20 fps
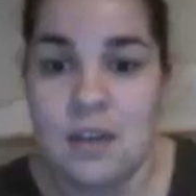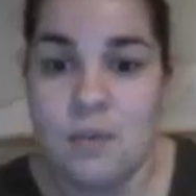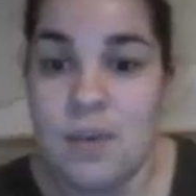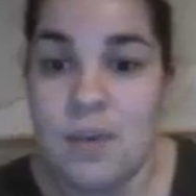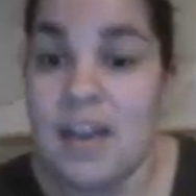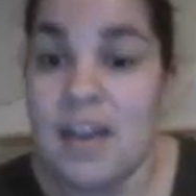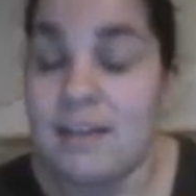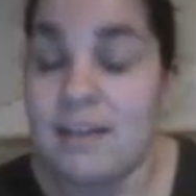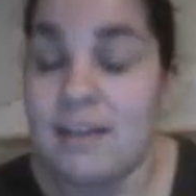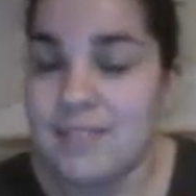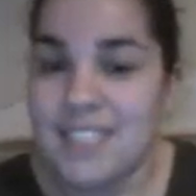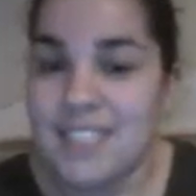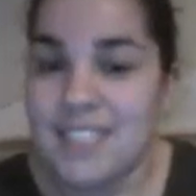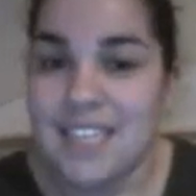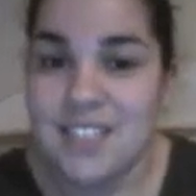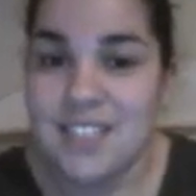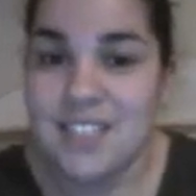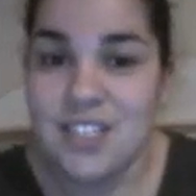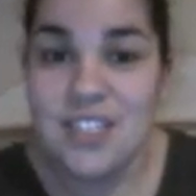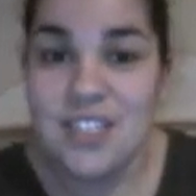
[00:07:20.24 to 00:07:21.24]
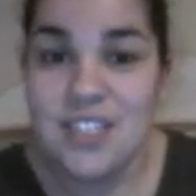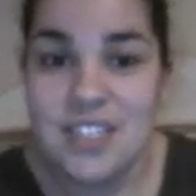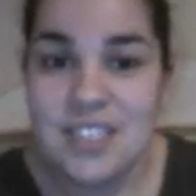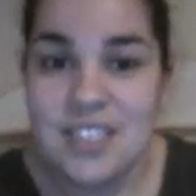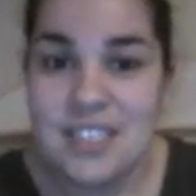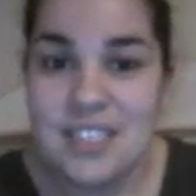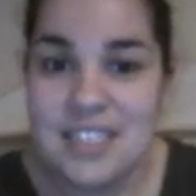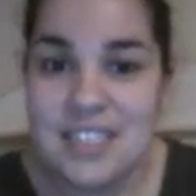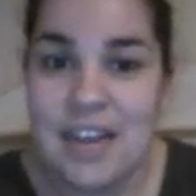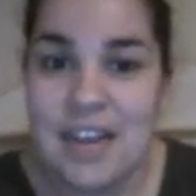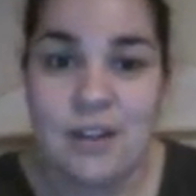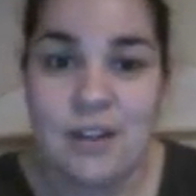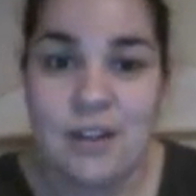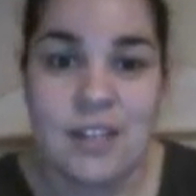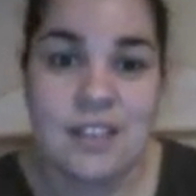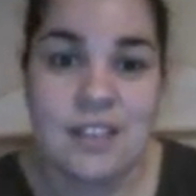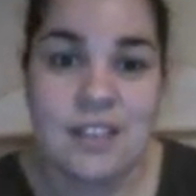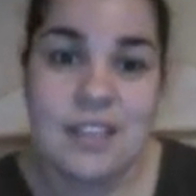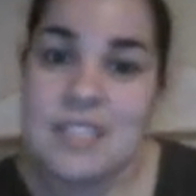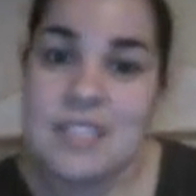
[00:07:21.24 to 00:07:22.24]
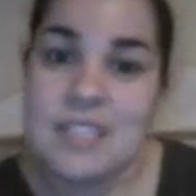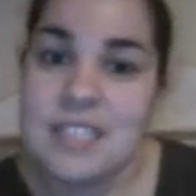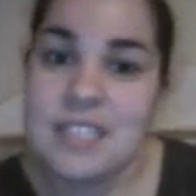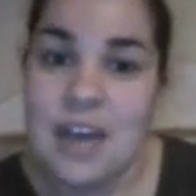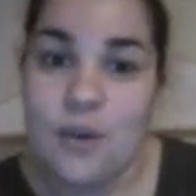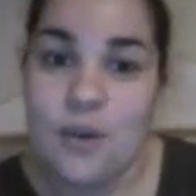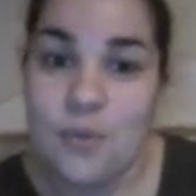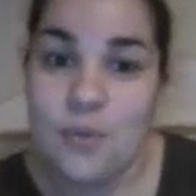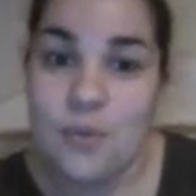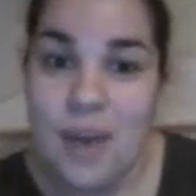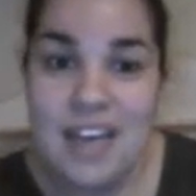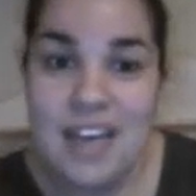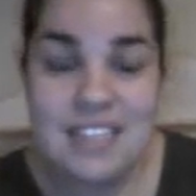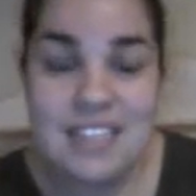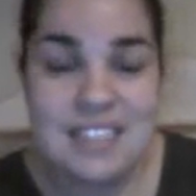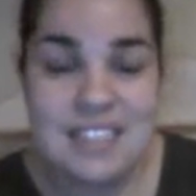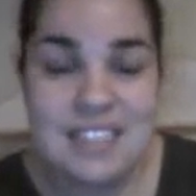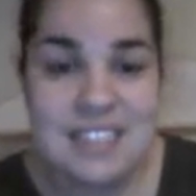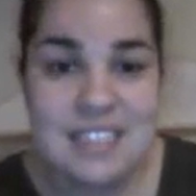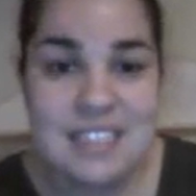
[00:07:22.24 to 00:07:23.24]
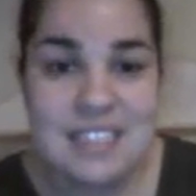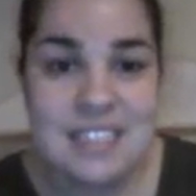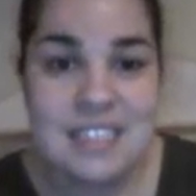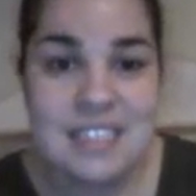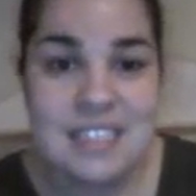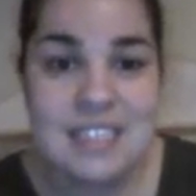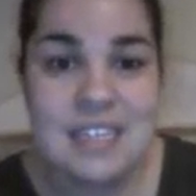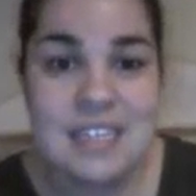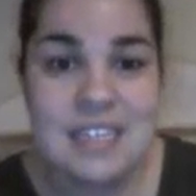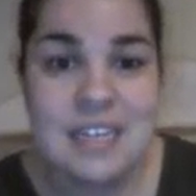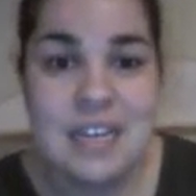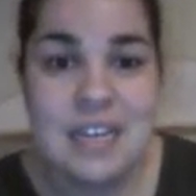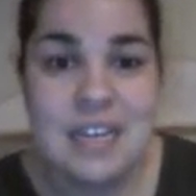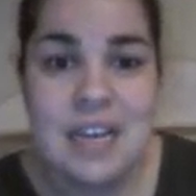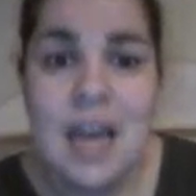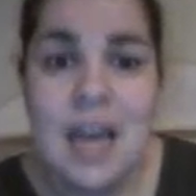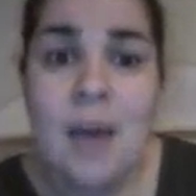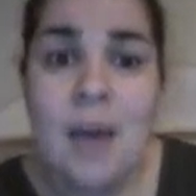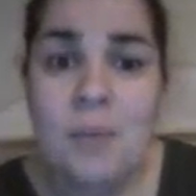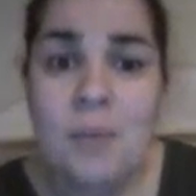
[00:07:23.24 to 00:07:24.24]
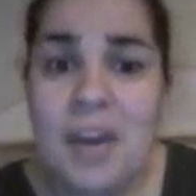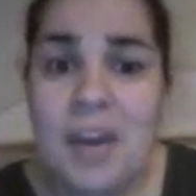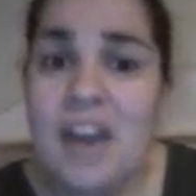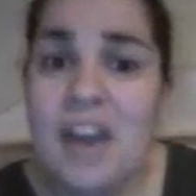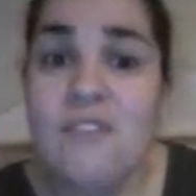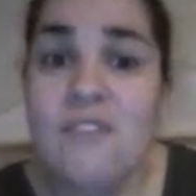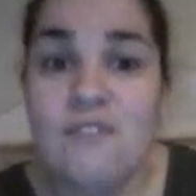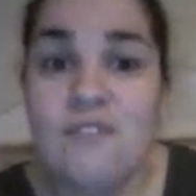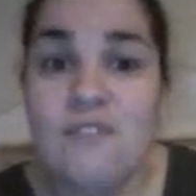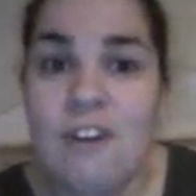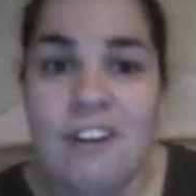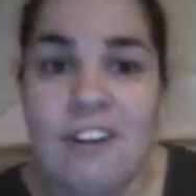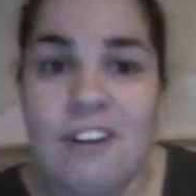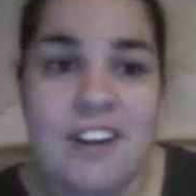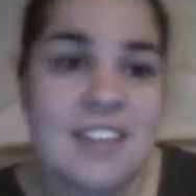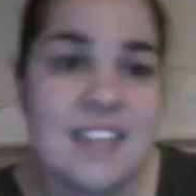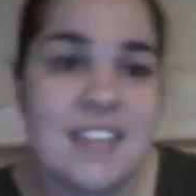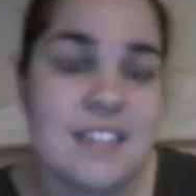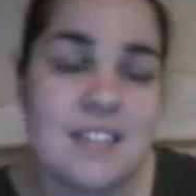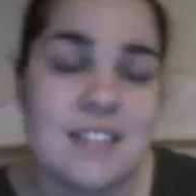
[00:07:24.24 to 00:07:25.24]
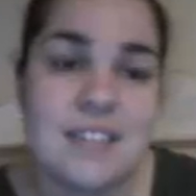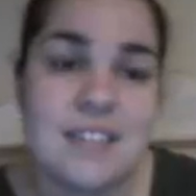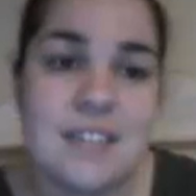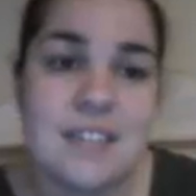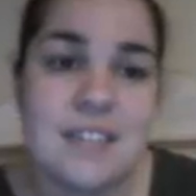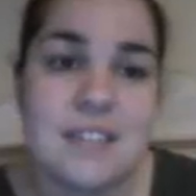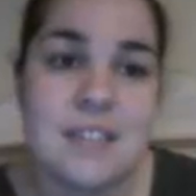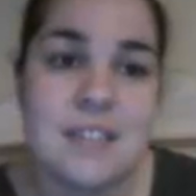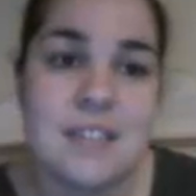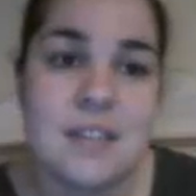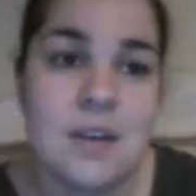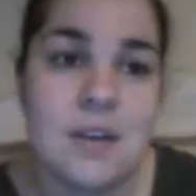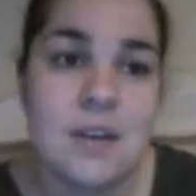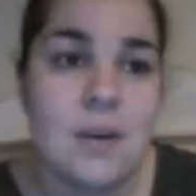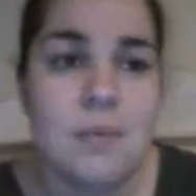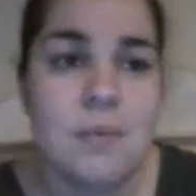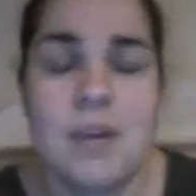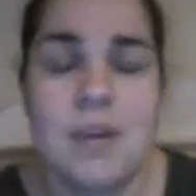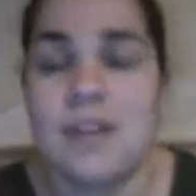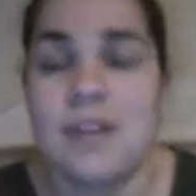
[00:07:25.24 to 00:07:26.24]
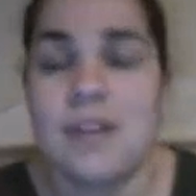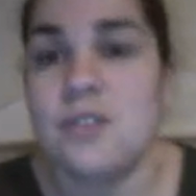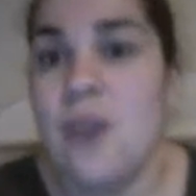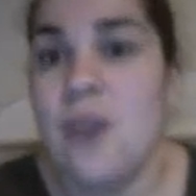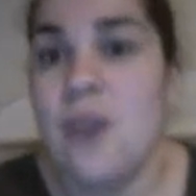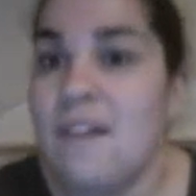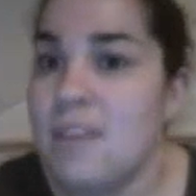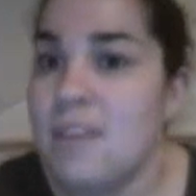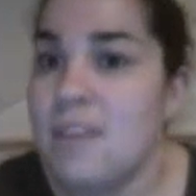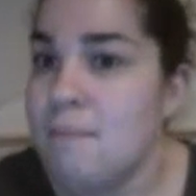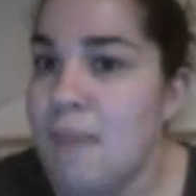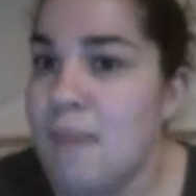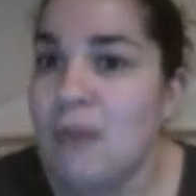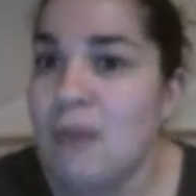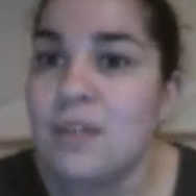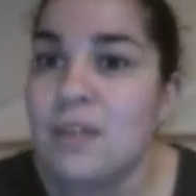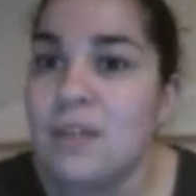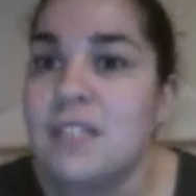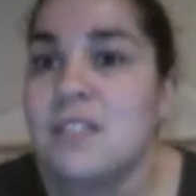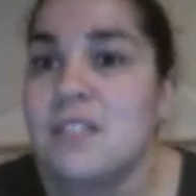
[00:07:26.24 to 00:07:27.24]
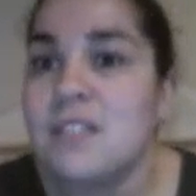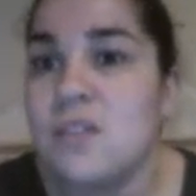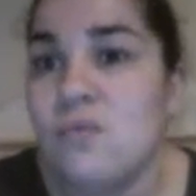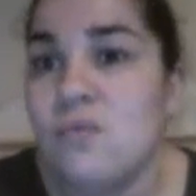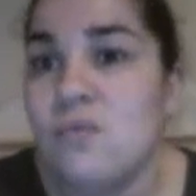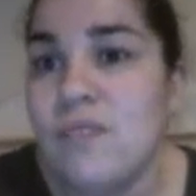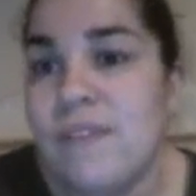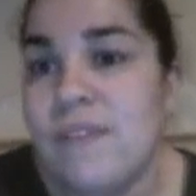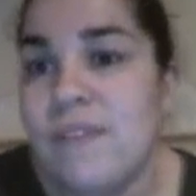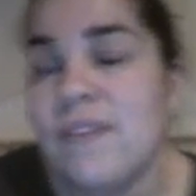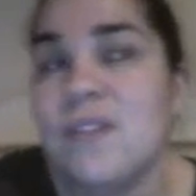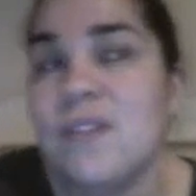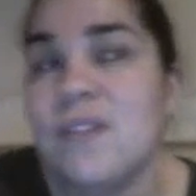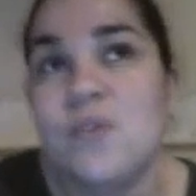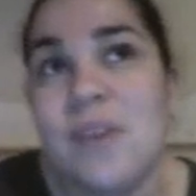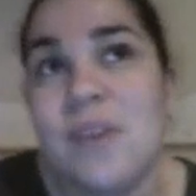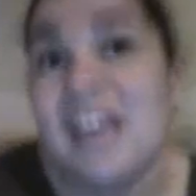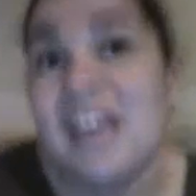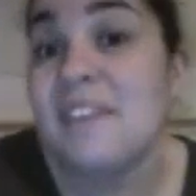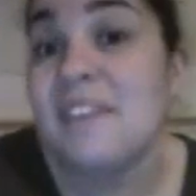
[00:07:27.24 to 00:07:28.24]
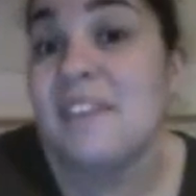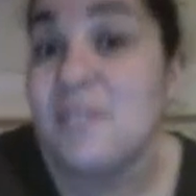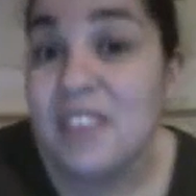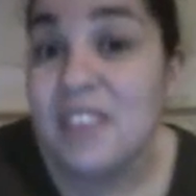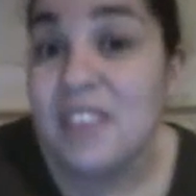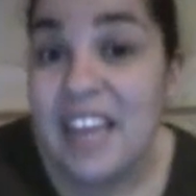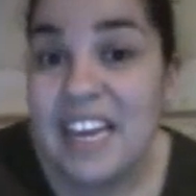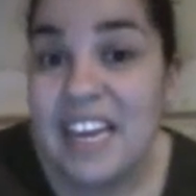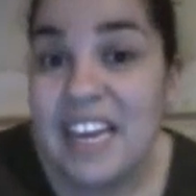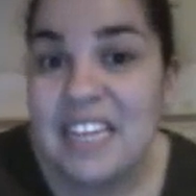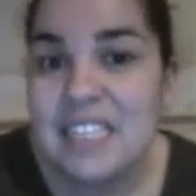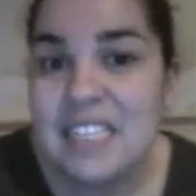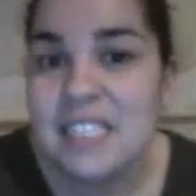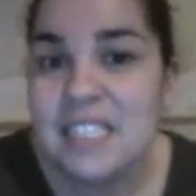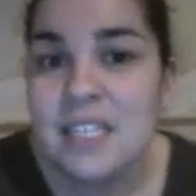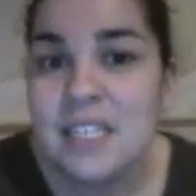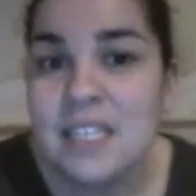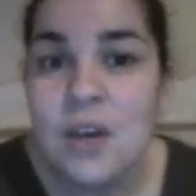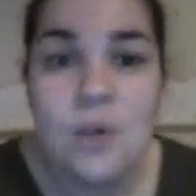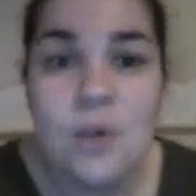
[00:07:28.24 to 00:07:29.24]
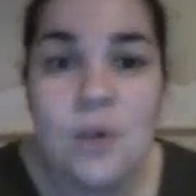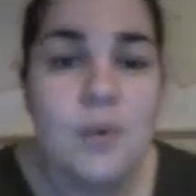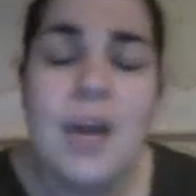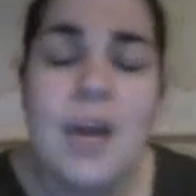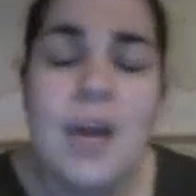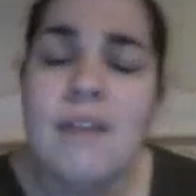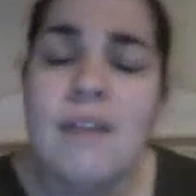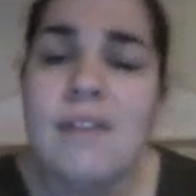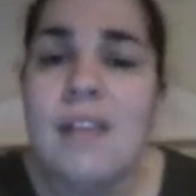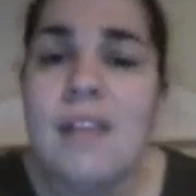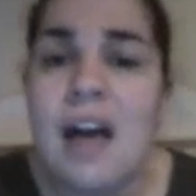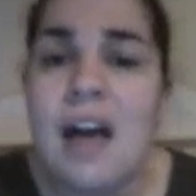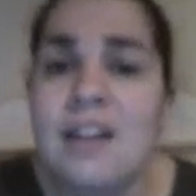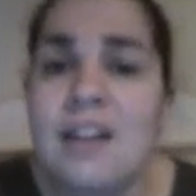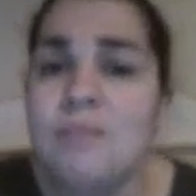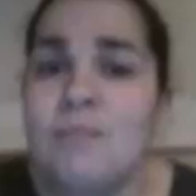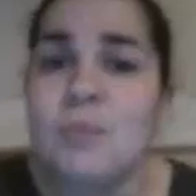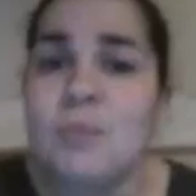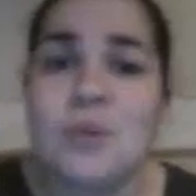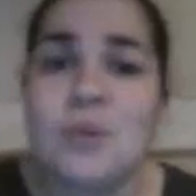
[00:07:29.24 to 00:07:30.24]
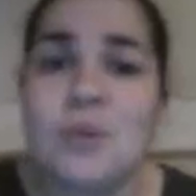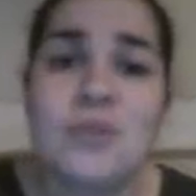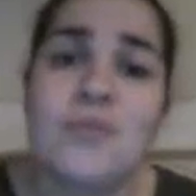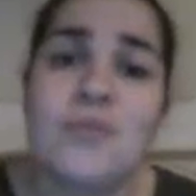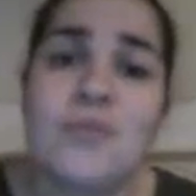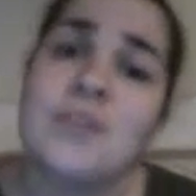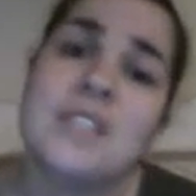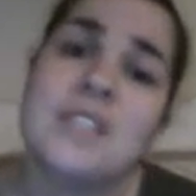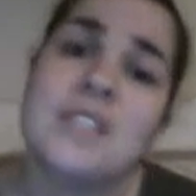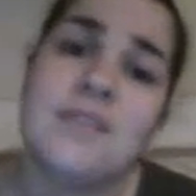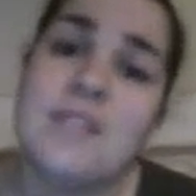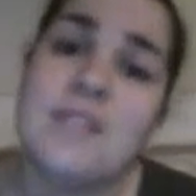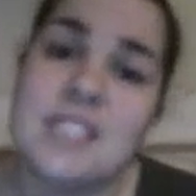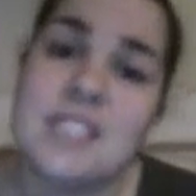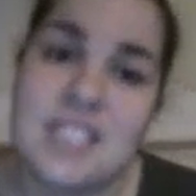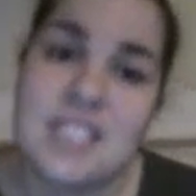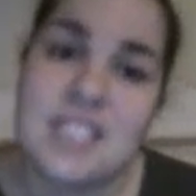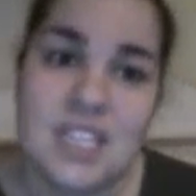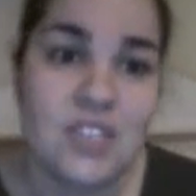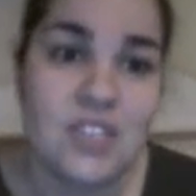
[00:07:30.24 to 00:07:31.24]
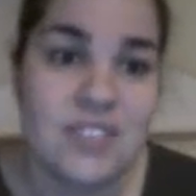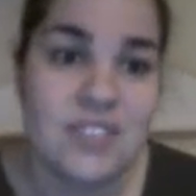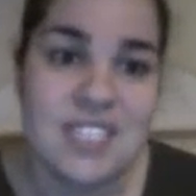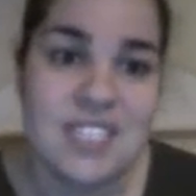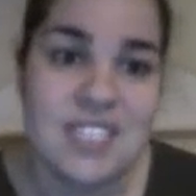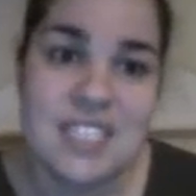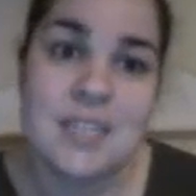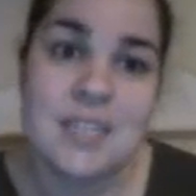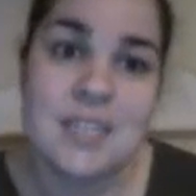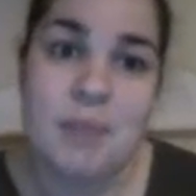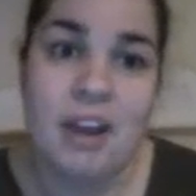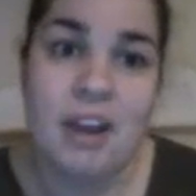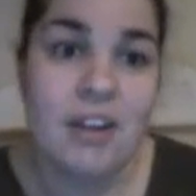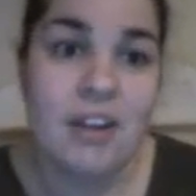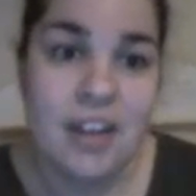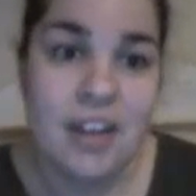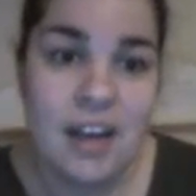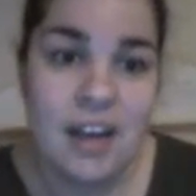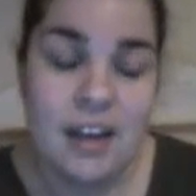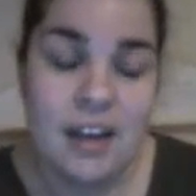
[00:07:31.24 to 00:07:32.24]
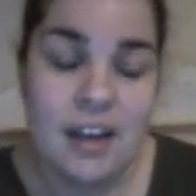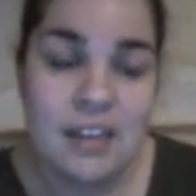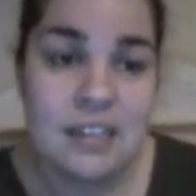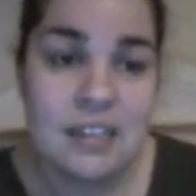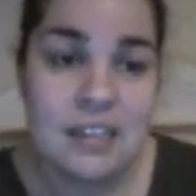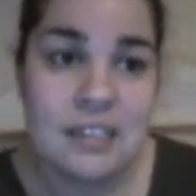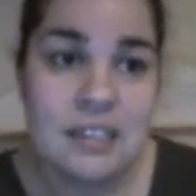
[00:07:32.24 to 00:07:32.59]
We have deserts down in the southwest, and we have forests. We also have the mountains, the rivers, we have lakes. We have a lot of beautiful different sceneries in America.